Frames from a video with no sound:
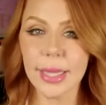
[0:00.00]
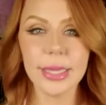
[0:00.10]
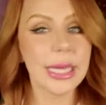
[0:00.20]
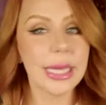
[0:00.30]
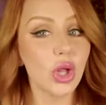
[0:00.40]

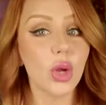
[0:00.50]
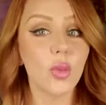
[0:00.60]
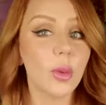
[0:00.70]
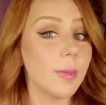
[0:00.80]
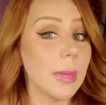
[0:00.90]
teaching
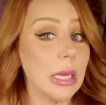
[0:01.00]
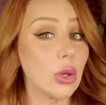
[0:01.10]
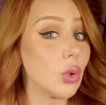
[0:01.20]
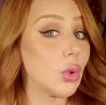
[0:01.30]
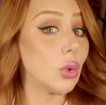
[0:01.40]
would be
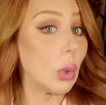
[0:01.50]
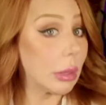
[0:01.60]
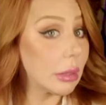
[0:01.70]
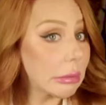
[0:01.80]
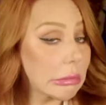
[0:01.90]

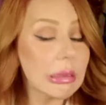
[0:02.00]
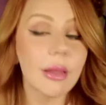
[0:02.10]
good,